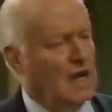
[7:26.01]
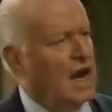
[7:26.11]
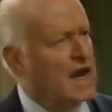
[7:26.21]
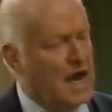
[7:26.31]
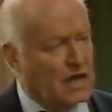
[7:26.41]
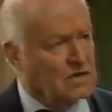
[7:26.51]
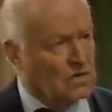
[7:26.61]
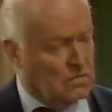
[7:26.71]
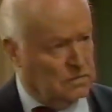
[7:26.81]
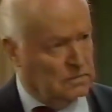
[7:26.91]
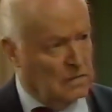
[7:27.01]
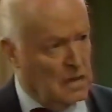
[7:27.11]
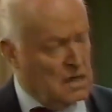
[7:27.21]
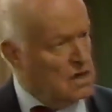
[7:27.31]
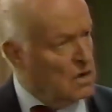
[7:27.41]
I had to.
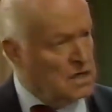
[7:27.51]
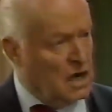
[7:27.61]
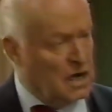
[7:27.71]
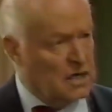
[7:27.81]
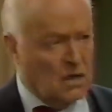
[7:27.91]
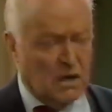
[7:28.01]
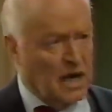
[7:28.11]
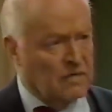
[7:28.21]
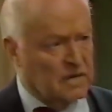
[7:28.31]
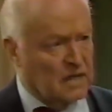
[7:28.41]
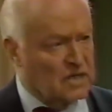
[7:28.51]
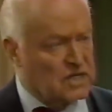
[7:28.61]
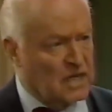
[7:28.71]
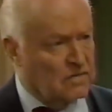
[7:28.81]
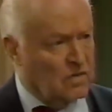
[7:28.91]
You're young. You're everything she